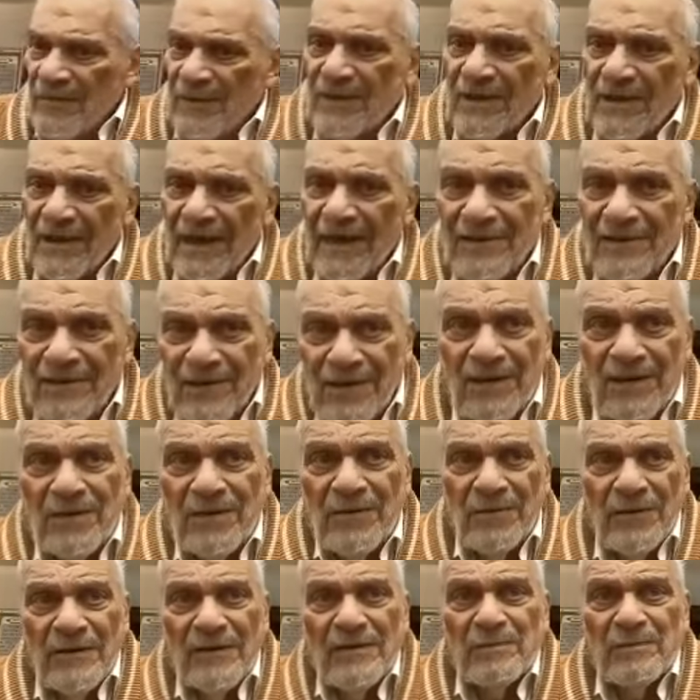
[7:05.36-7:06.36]
but the
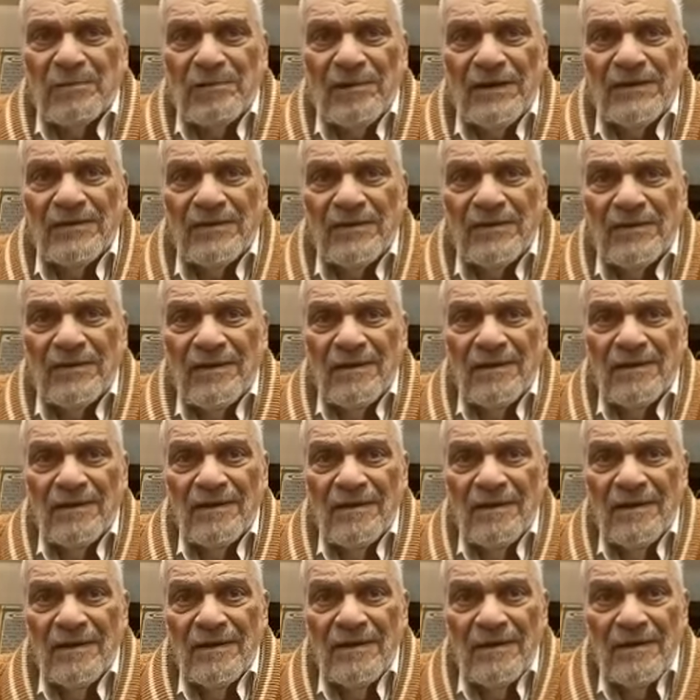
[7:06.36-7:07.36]
idea was present,
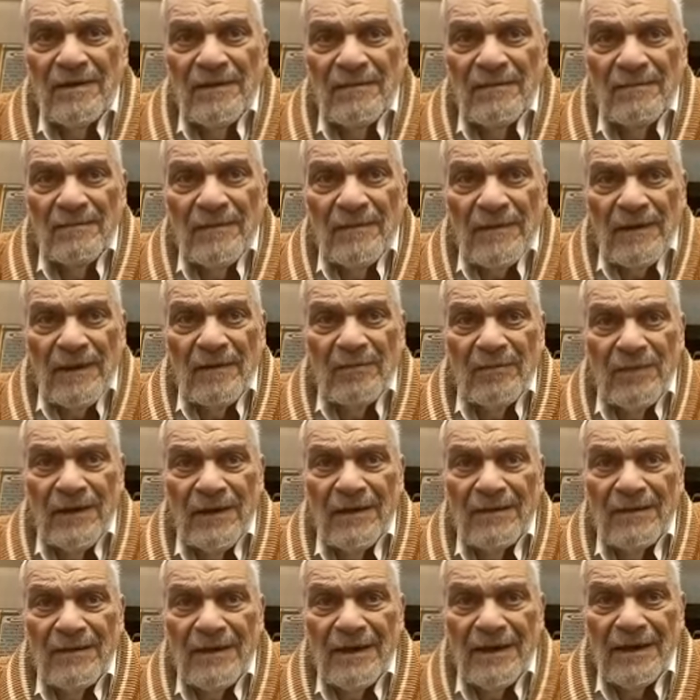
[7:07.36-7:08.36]
and
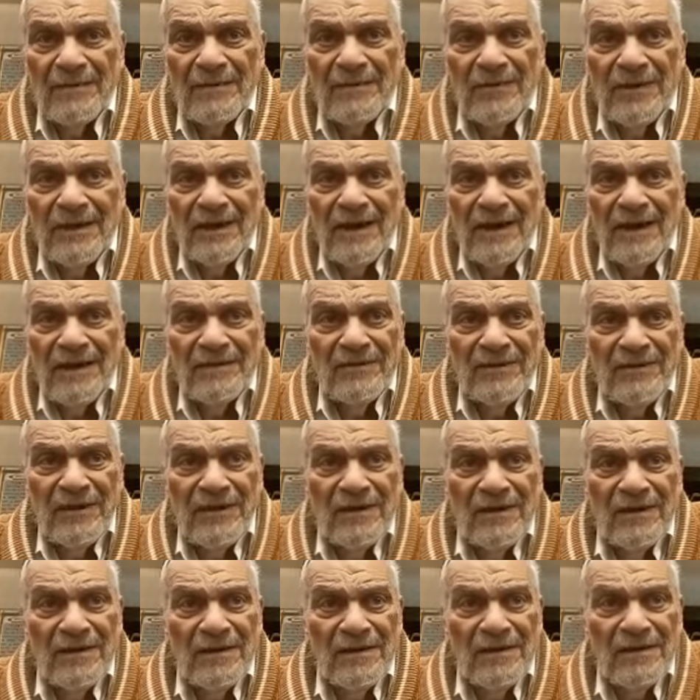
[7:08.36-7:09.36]
many times the
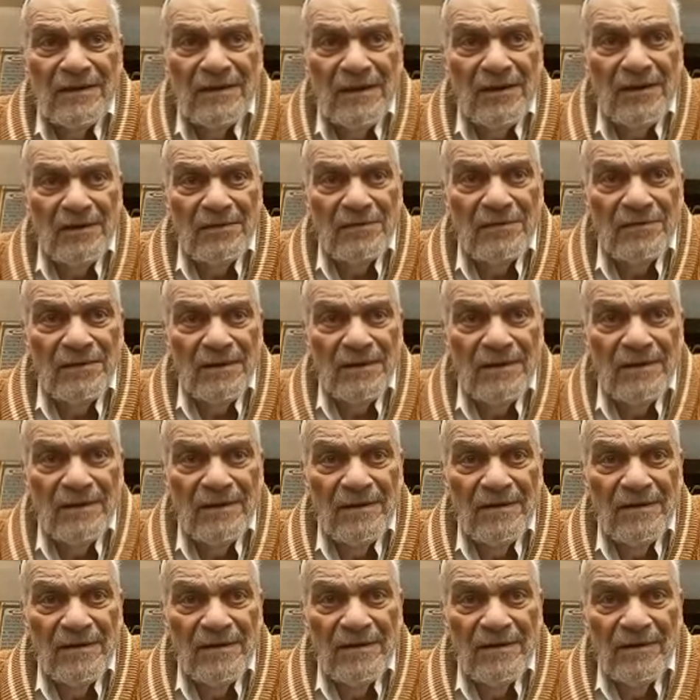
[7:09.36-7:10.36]
idea alone
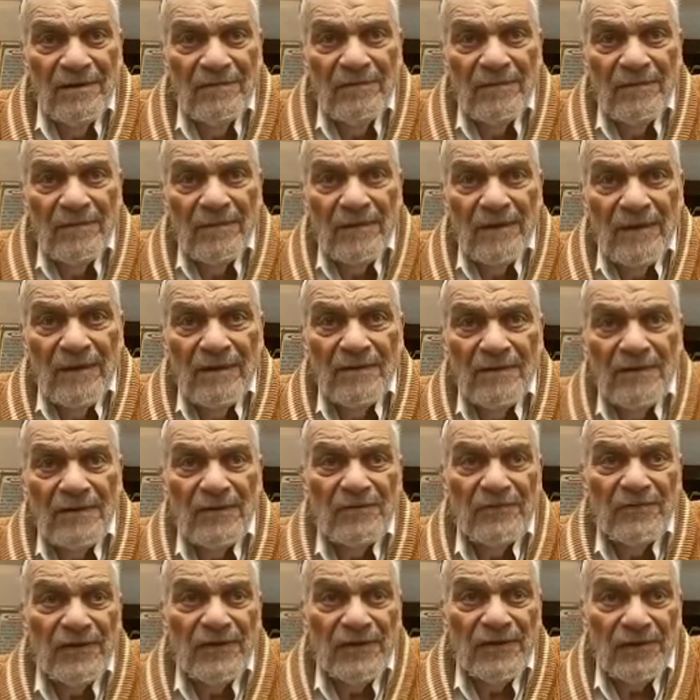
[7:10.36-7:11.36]
is
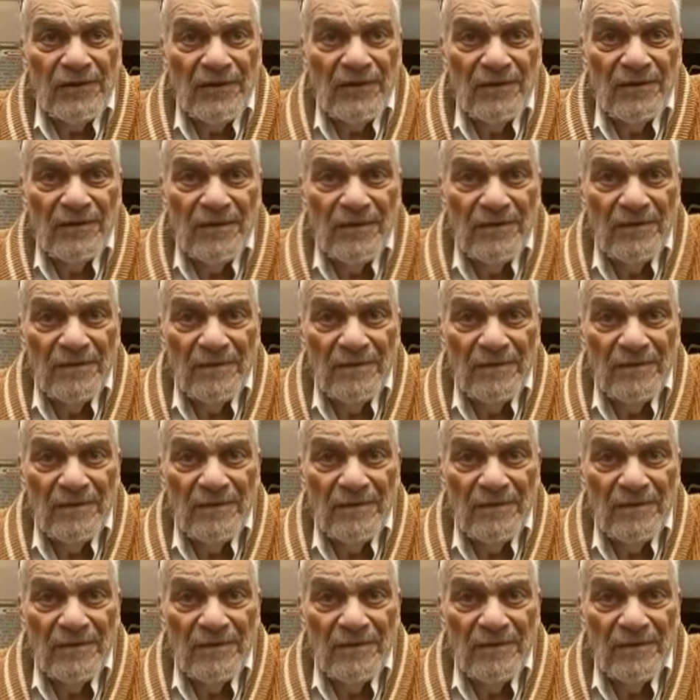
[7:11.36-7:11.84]
sufficient.